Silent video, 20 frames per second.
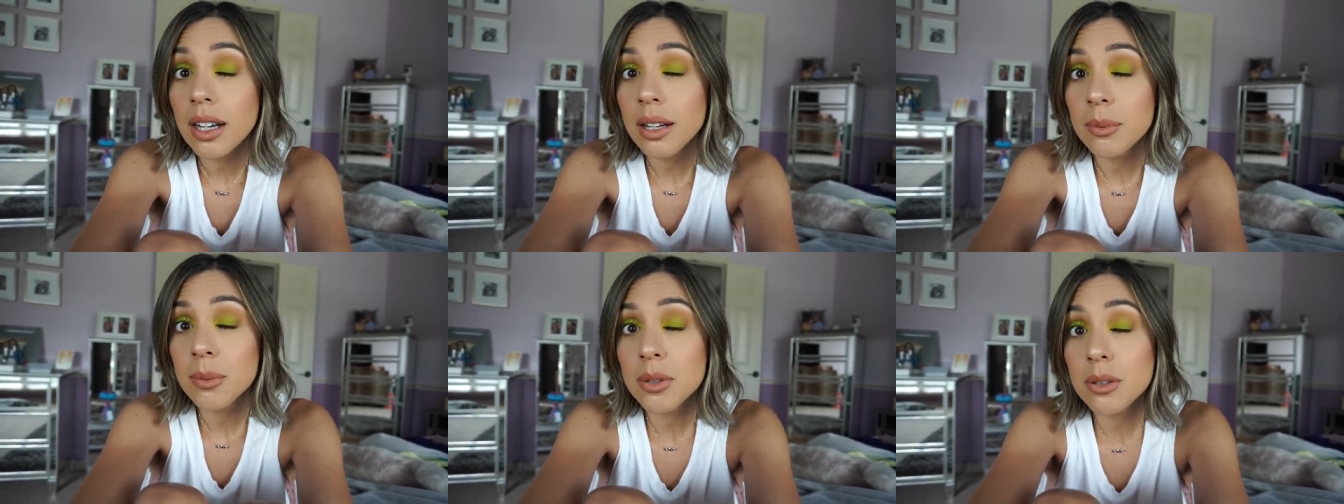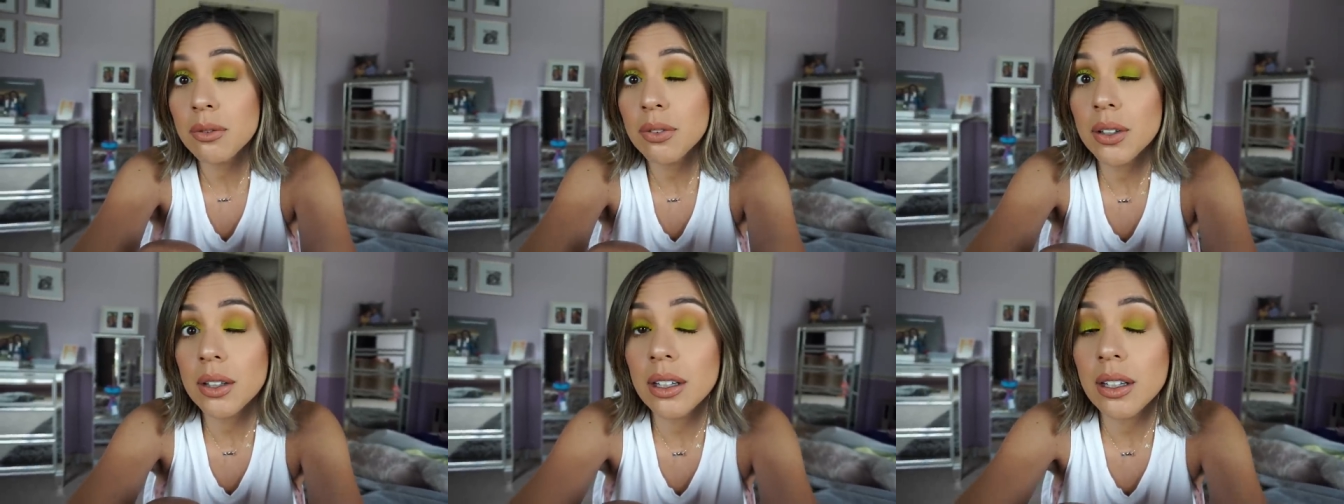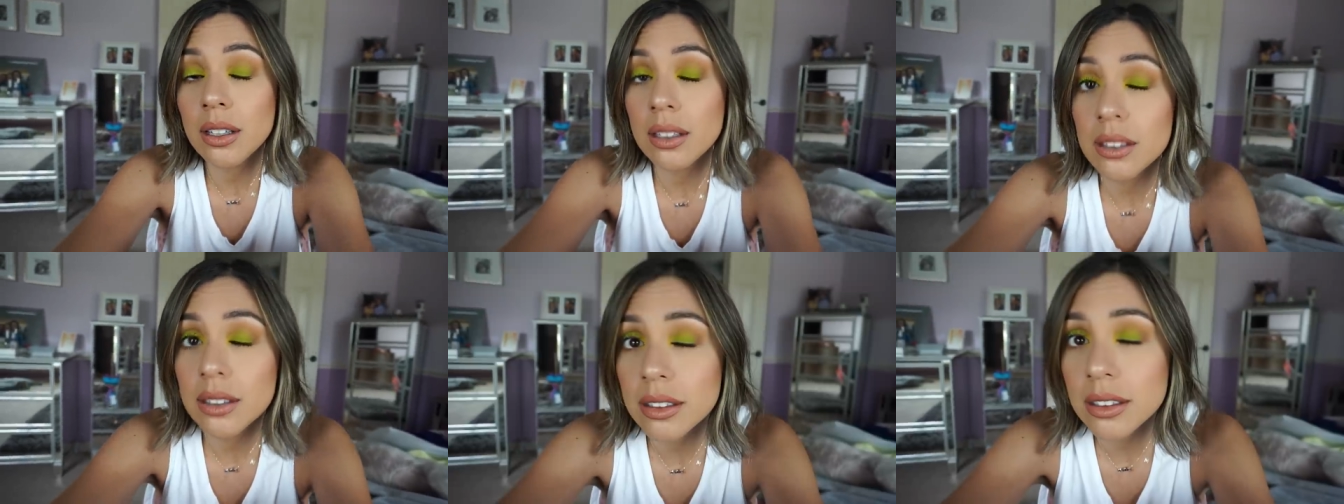I was
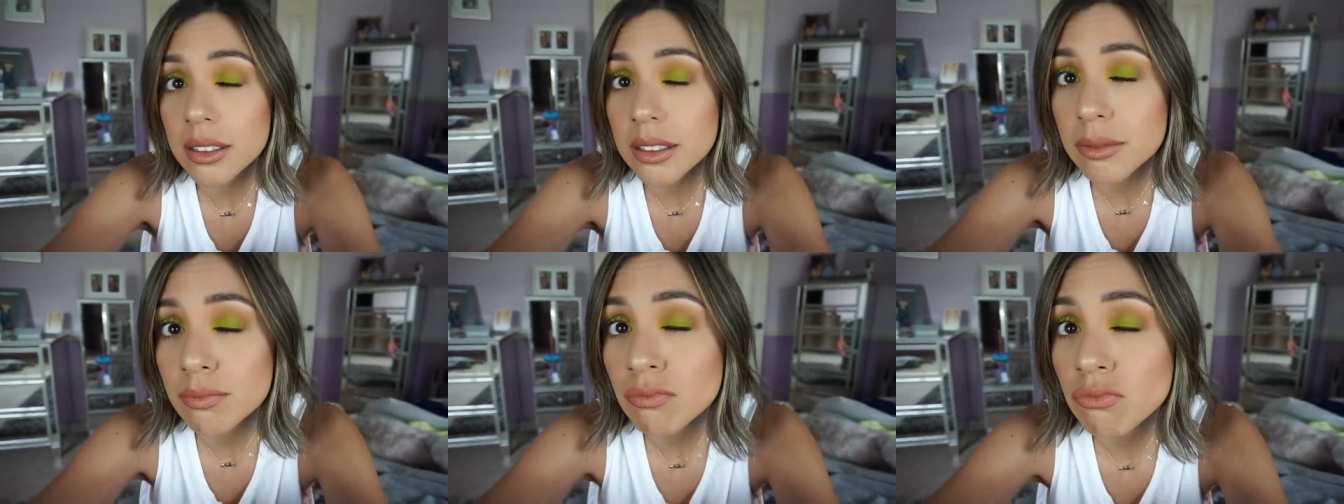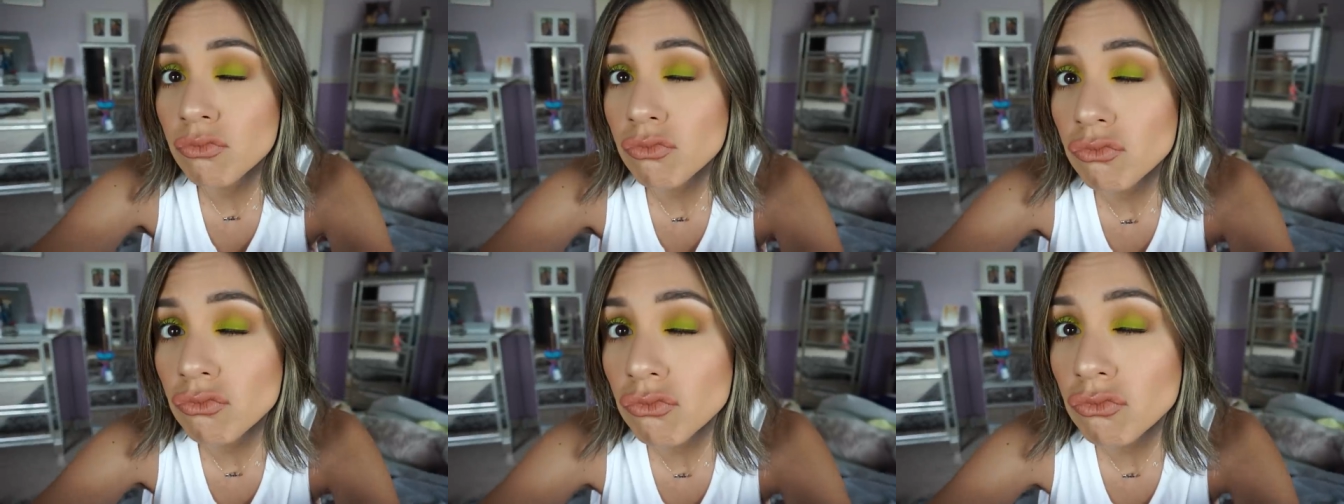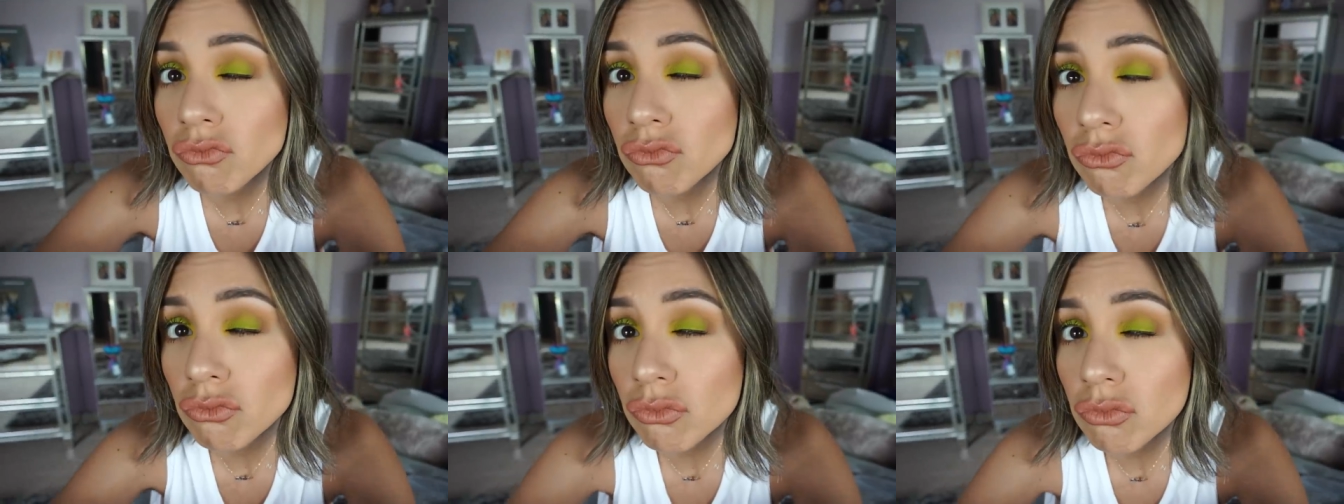feeling a little,
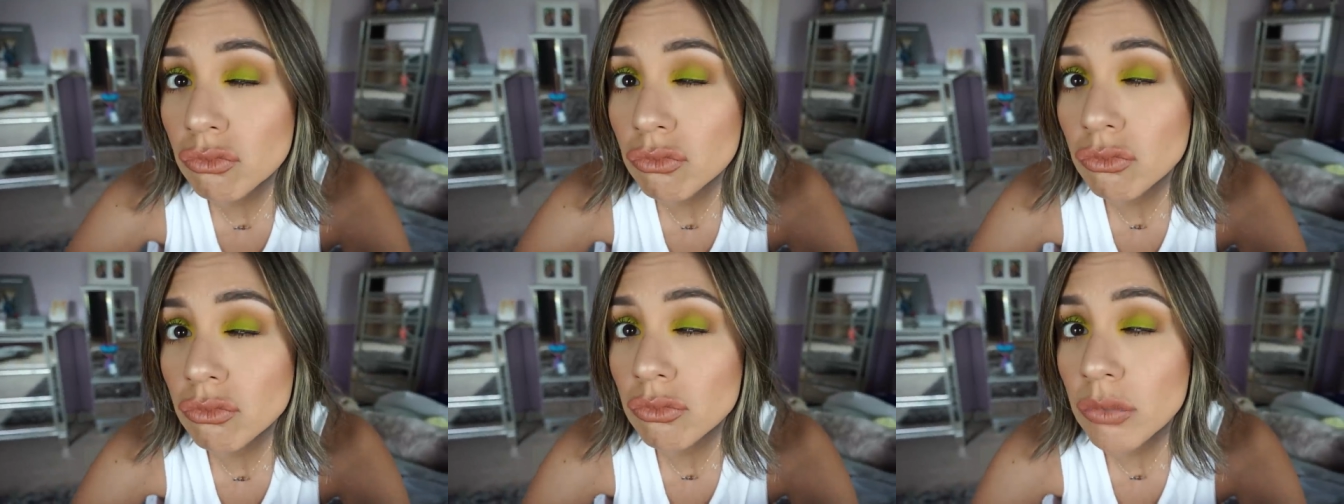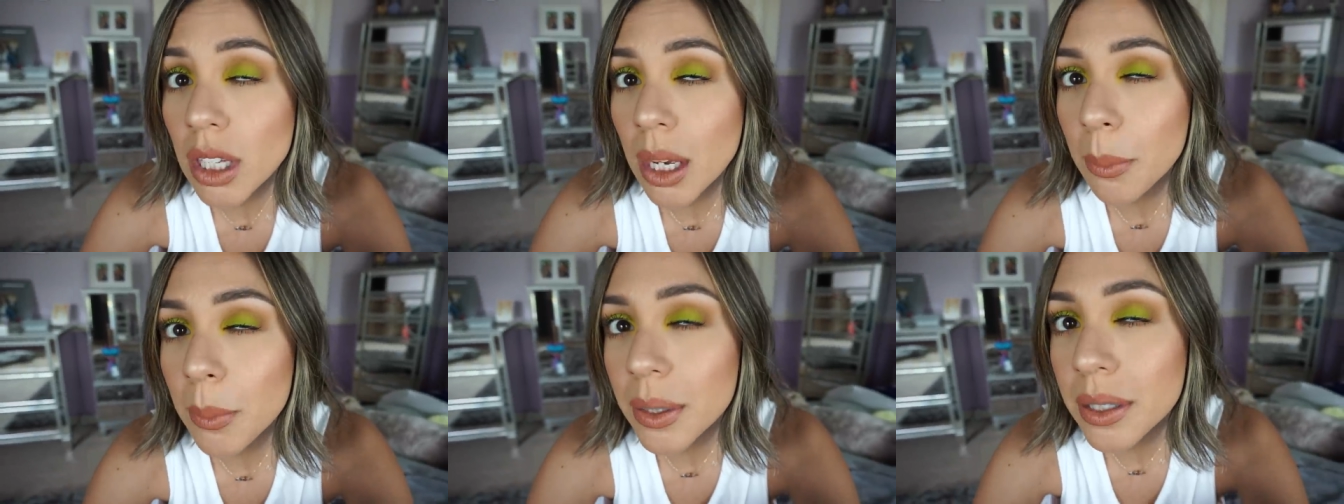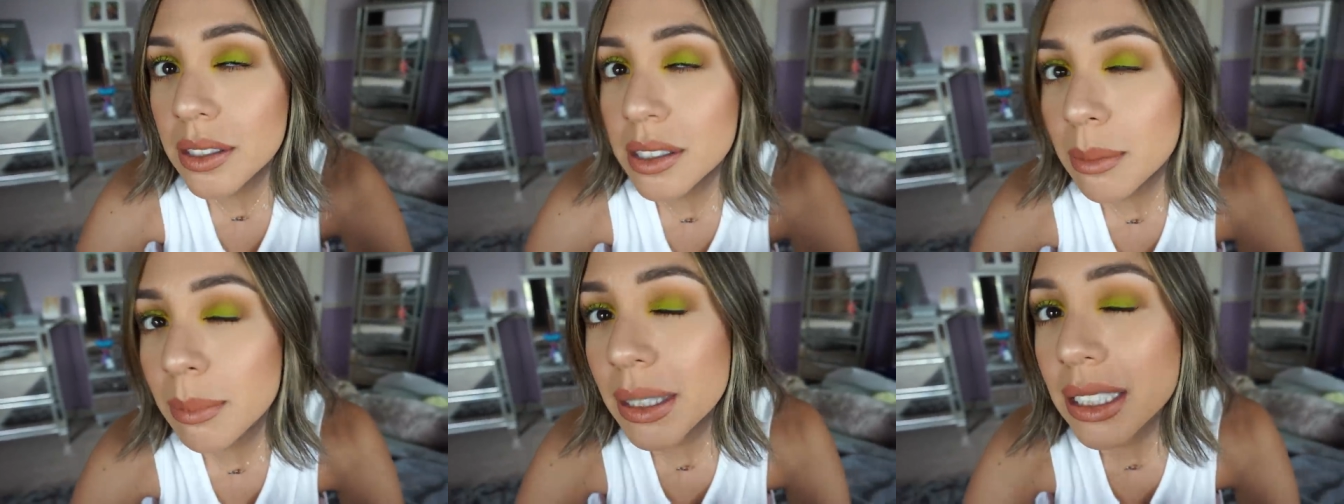hmm, I
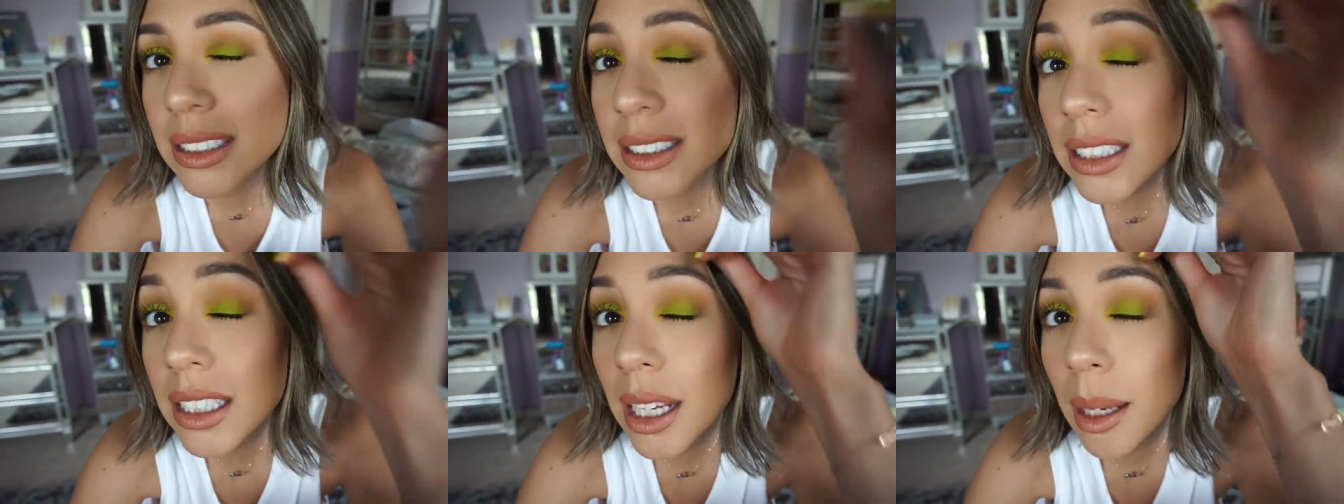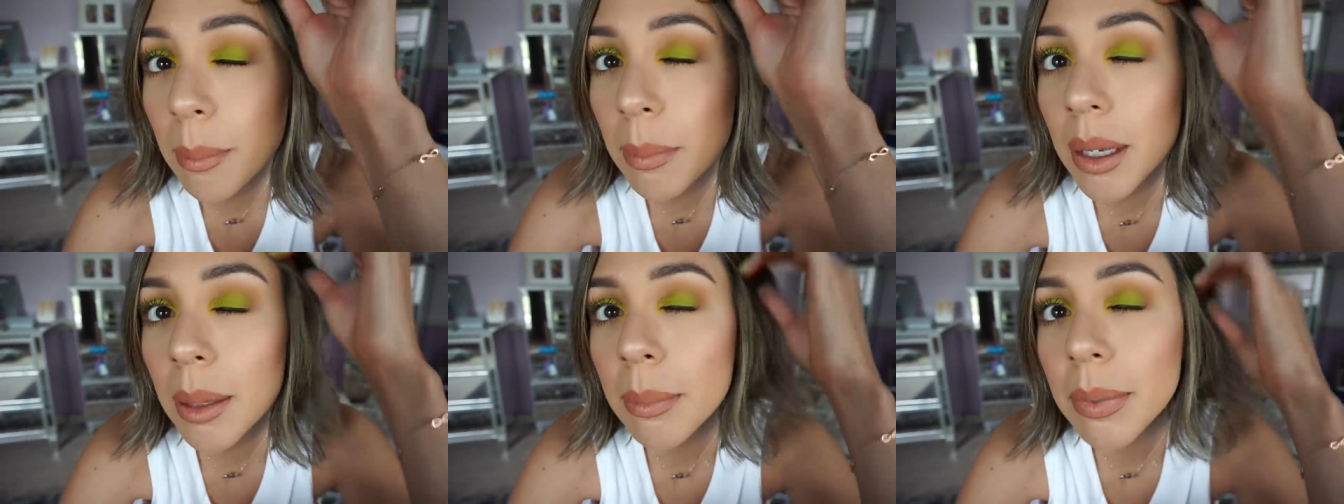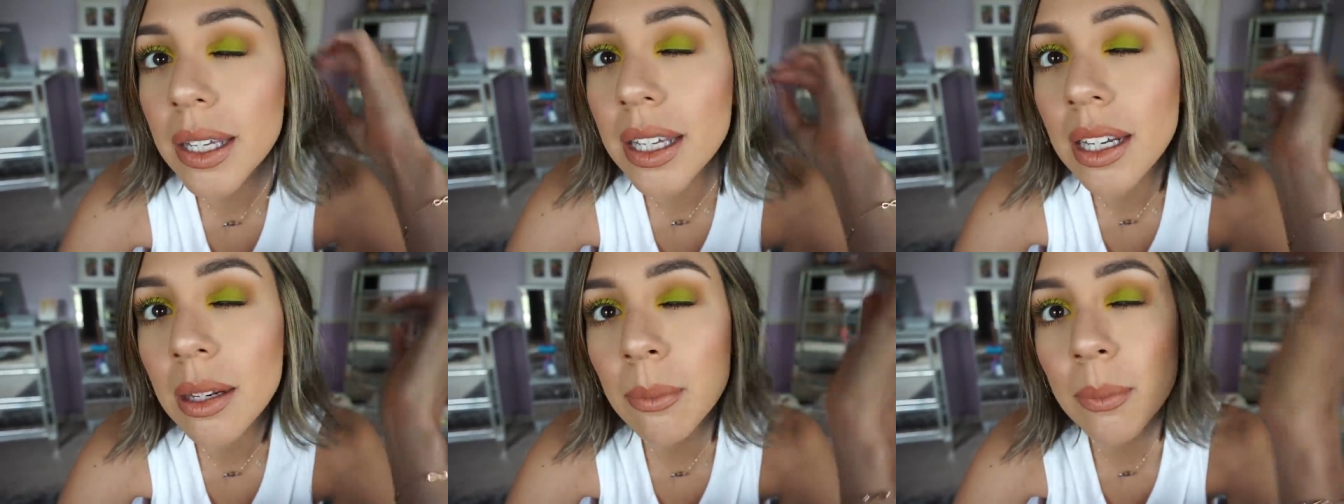wanted to mix it up a bit.